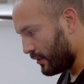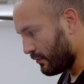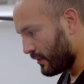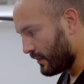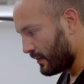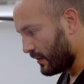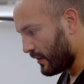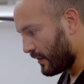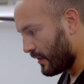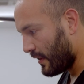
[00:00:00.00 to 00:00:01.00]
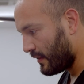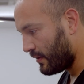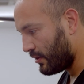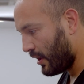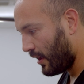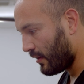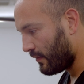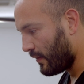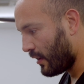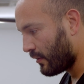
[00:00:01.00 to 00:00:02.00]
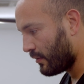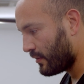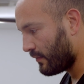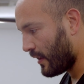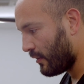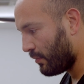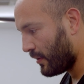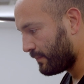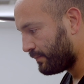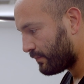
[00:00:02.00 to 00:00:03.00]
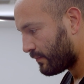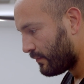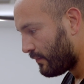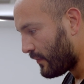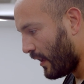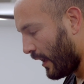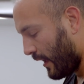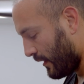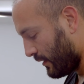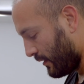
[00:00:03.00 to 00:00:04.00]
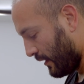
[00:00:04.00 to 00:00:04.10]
you want to see, a nice chain of follicles developing. And